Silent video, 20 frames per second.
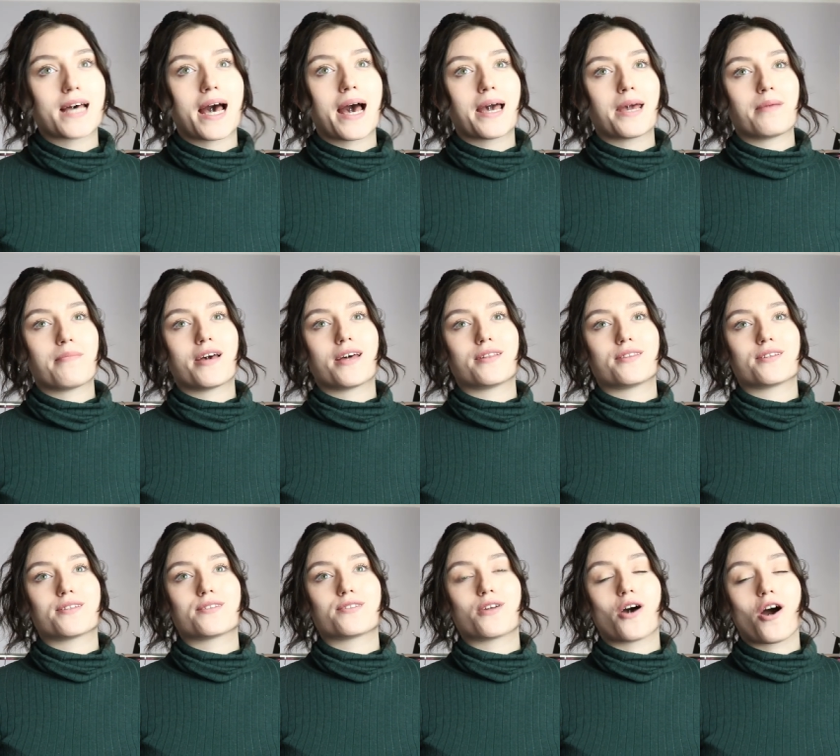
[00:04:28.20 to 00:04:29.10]
time at
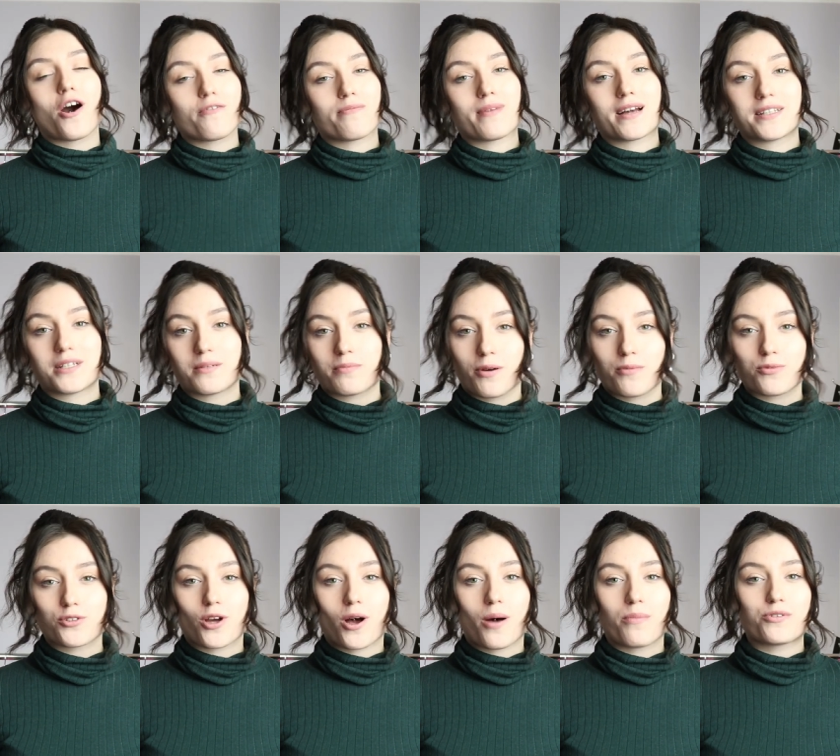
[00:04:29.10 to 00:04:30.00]
the start of my
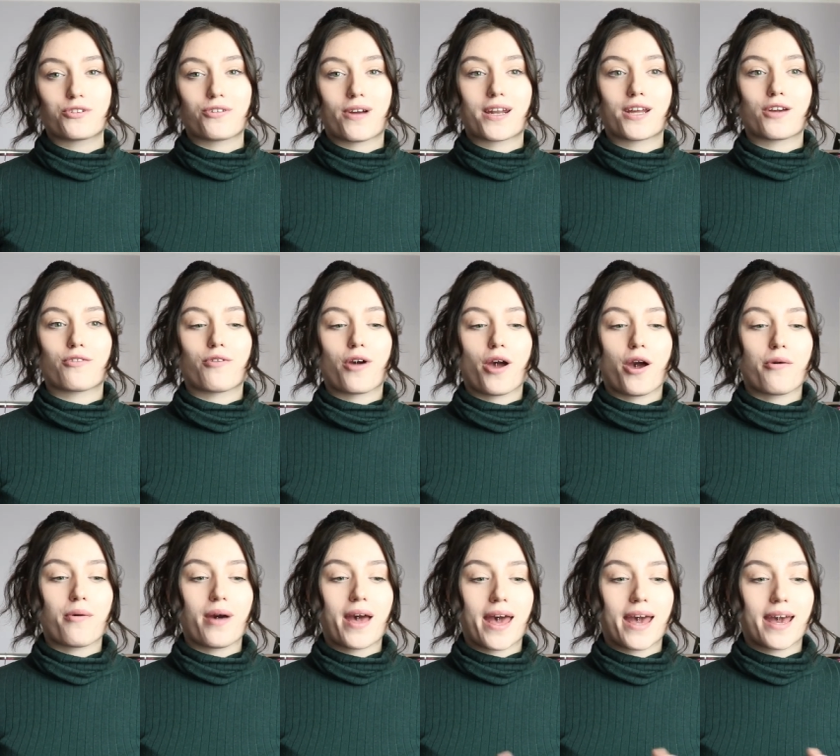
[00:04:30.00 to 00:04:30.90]
Depop shop trying to
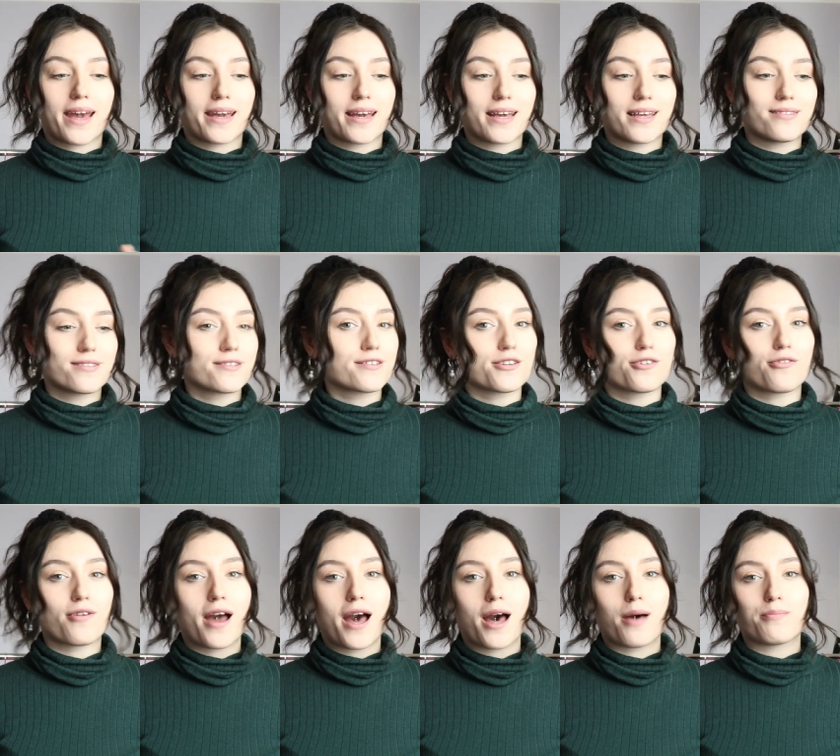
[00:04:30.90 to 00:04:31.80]
grow a
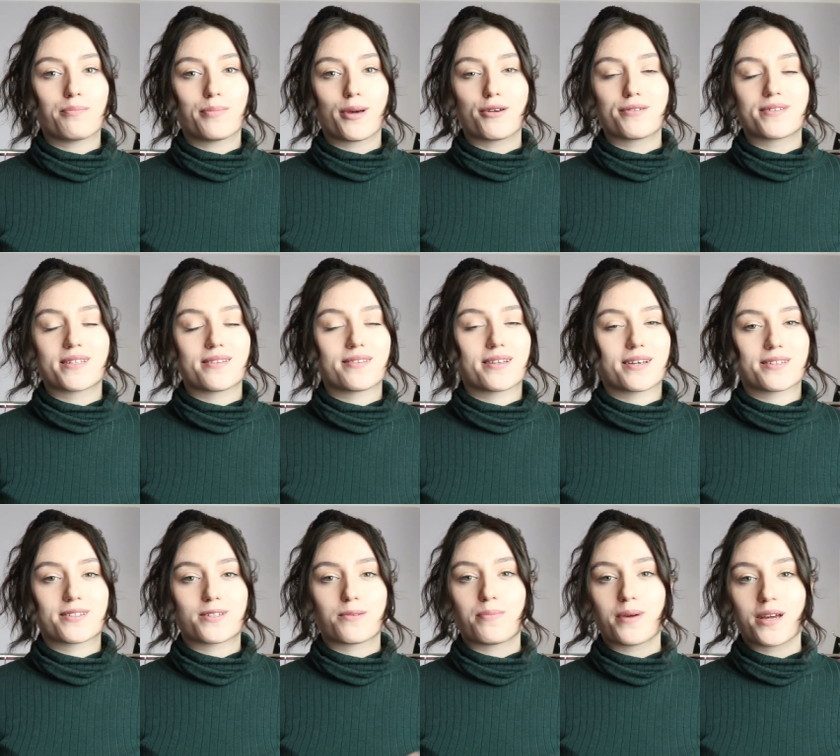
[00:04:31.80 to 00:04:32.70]
Instagram, posting
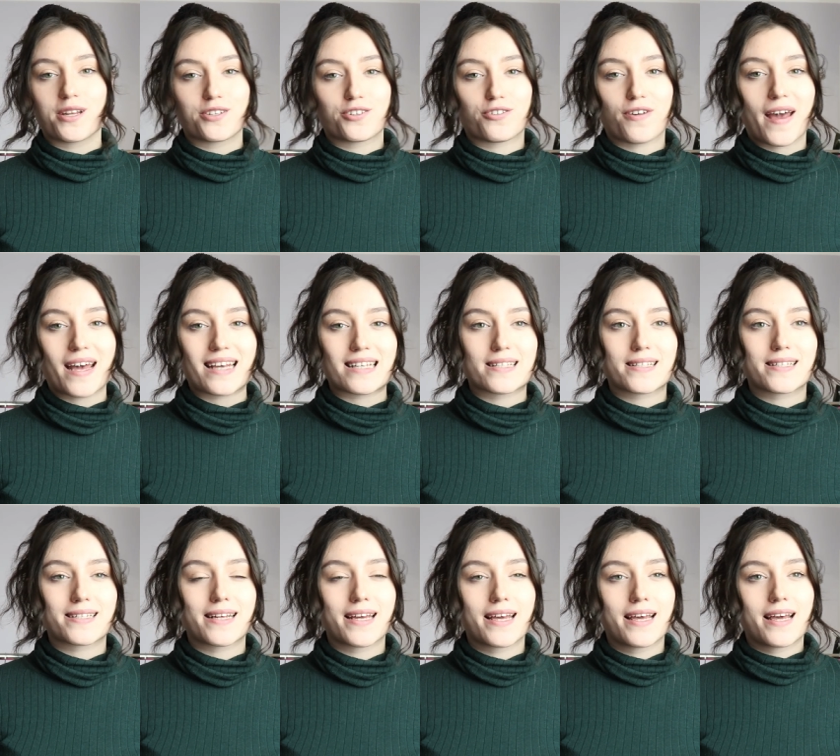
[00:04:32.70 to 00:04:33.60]
things to
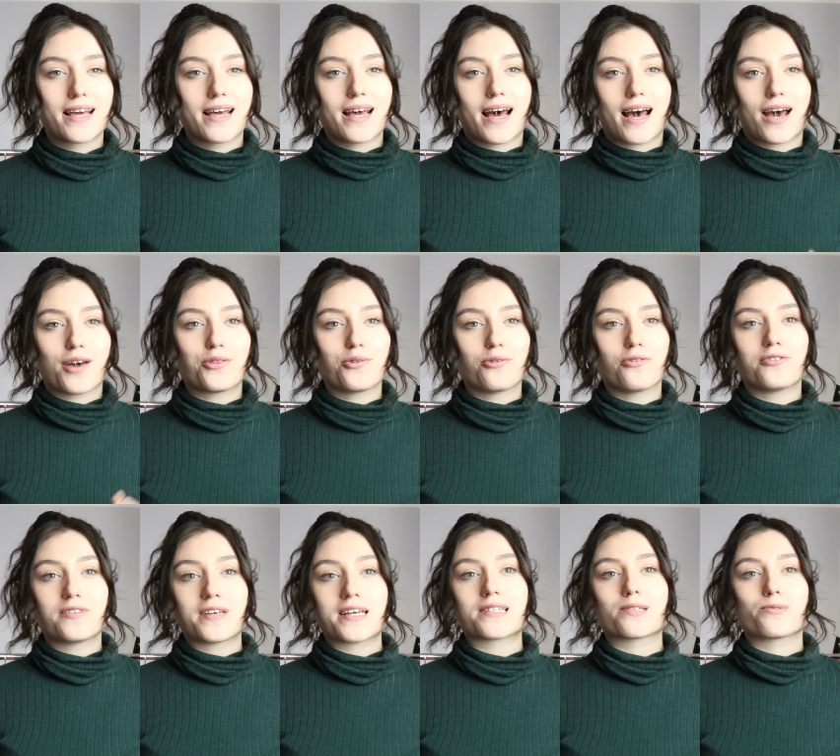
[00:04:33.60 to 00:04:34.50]
Pinterest. I
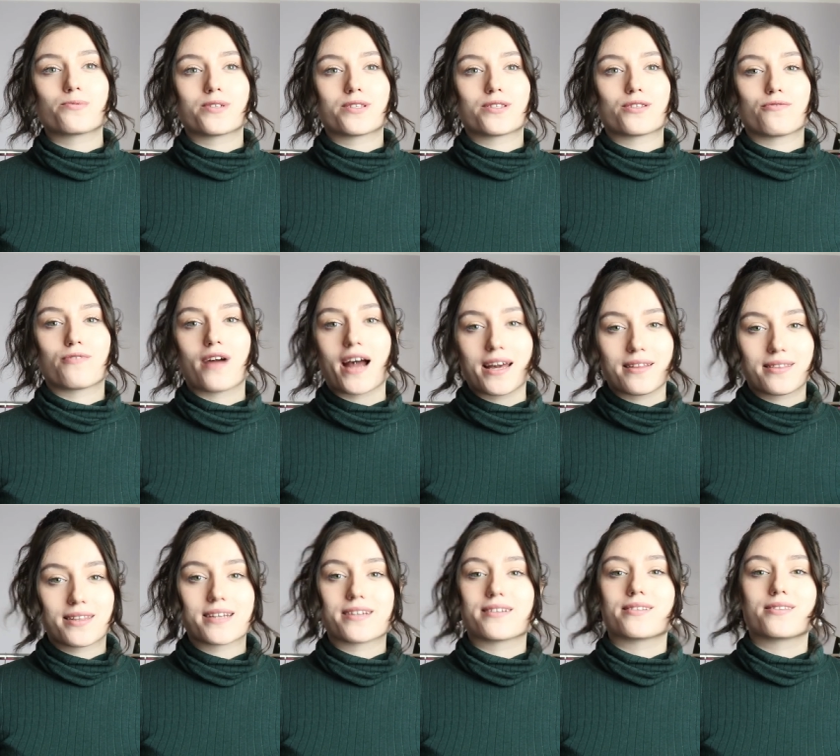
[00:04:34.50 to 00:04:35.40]
thought this was the
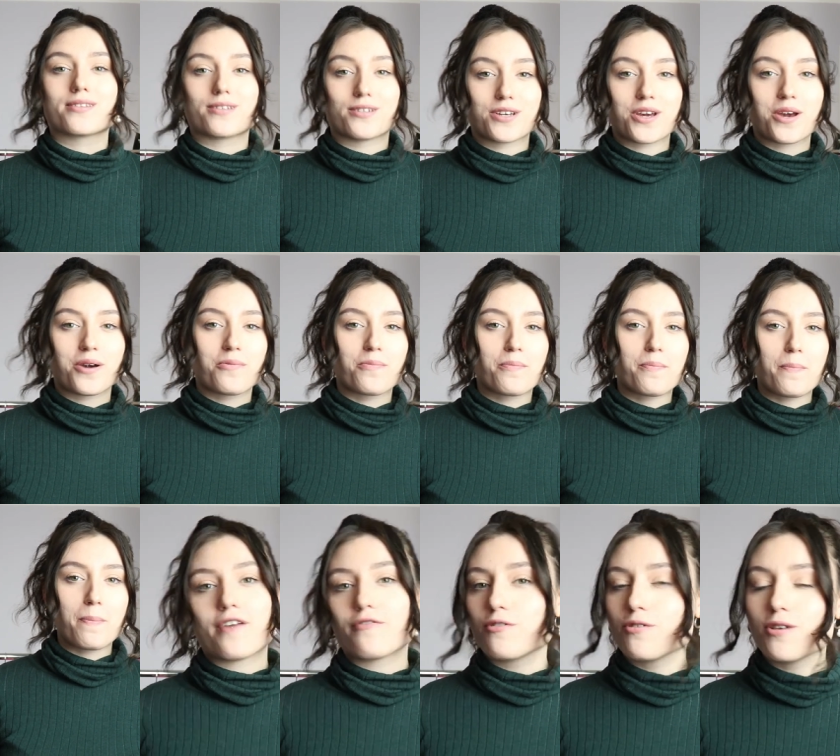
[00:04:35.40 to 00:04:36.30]
right thing to do.
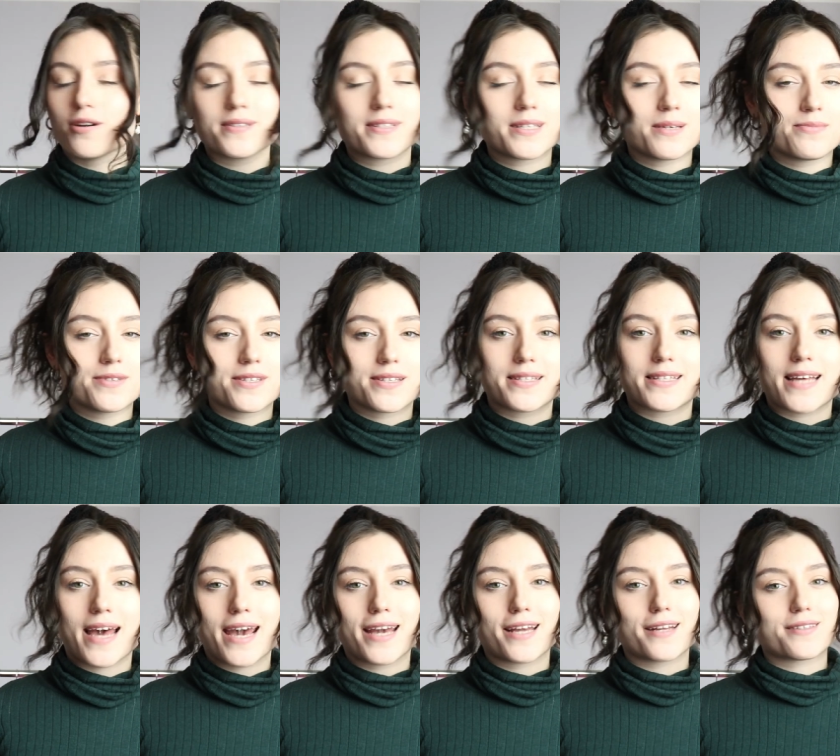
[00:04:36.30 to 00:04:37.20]
Everyone seems to
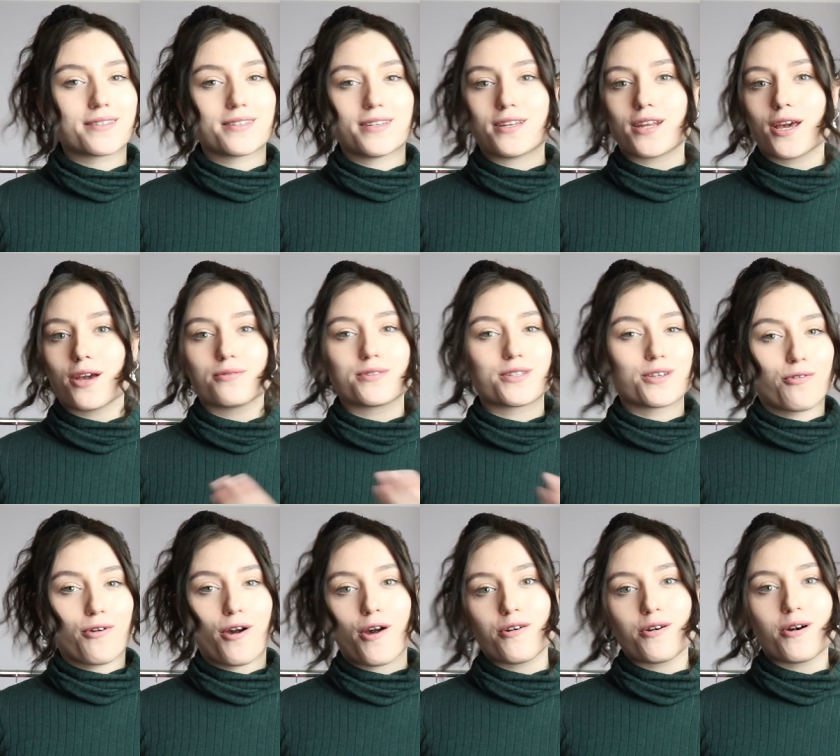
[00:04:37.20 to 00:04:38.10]
say, you know, to
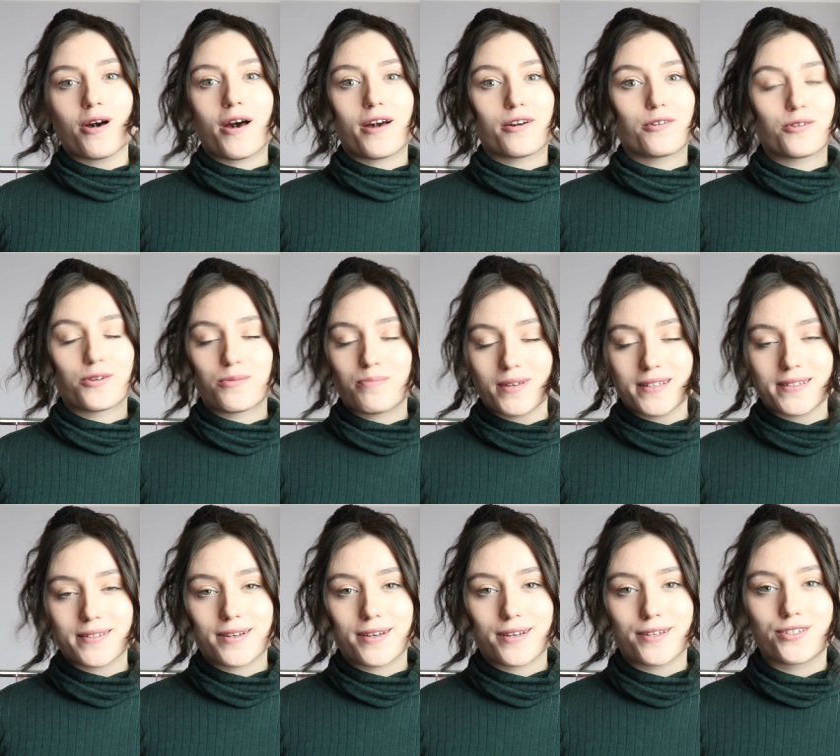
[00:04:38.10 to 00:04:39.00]
grow a good
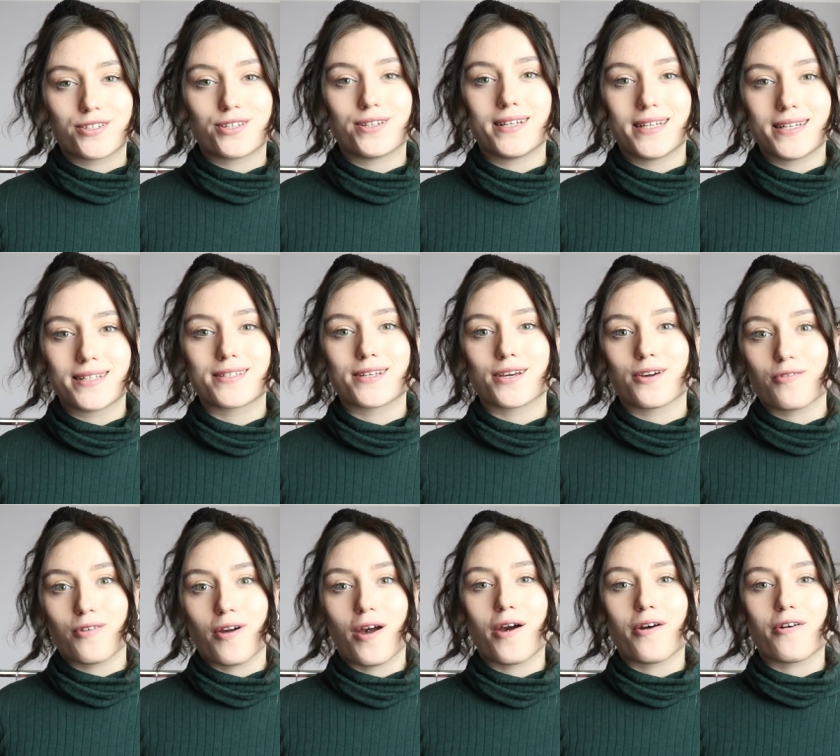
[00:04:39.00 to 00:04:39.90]
business, you need to
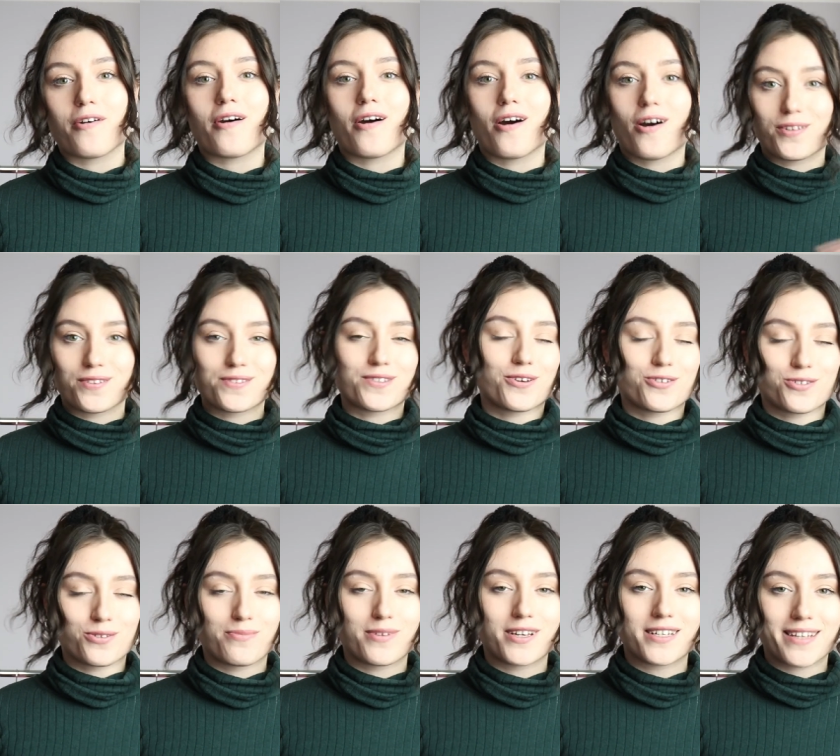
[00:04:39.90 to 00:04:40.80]
grow on
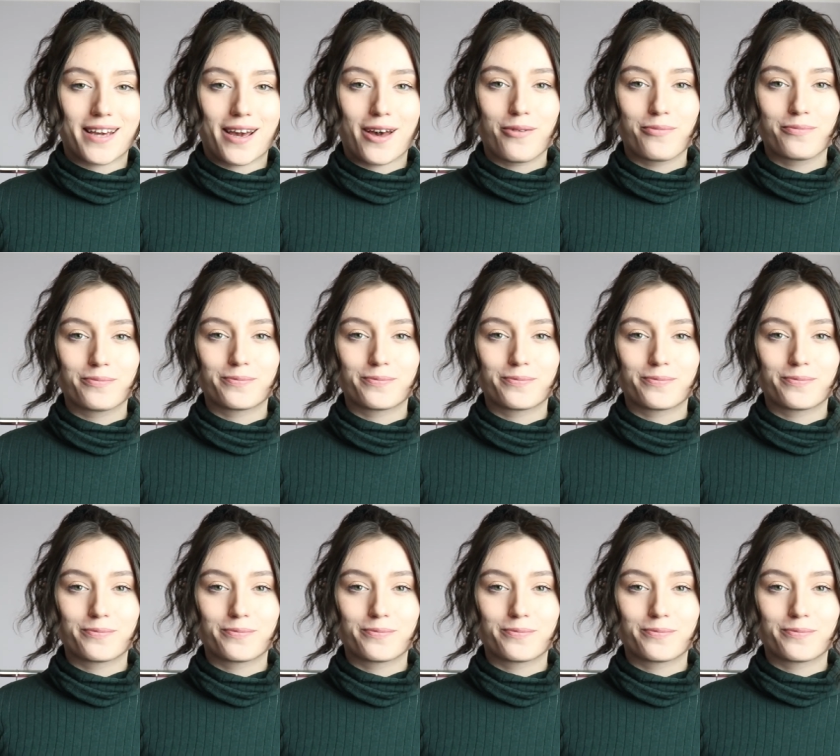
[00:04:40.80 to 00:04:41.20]
social media.